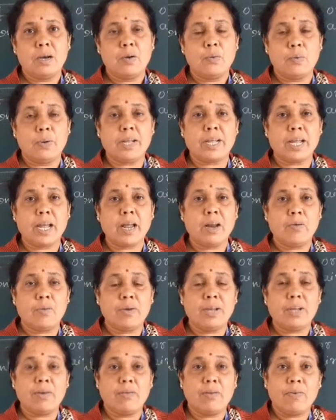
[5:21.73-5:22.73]
We
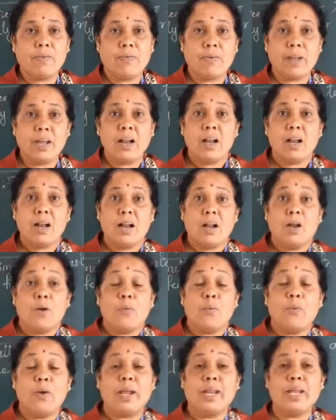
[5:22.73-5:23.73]
feel
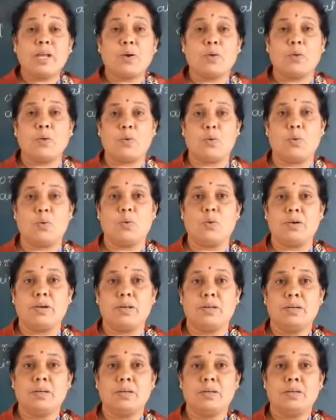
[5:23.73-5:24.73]
very cold.
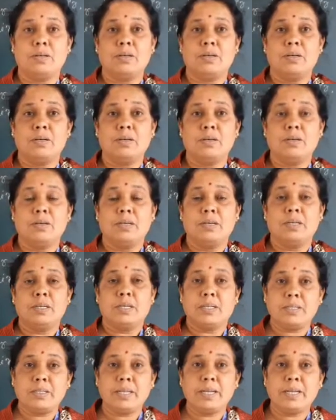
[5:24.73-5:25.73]

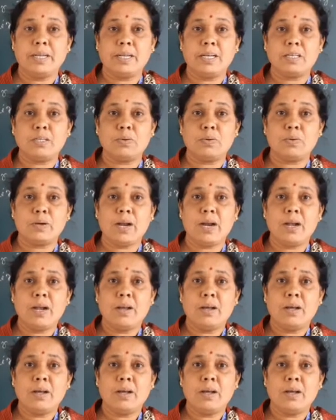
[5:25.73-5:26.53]
Is it, dear student?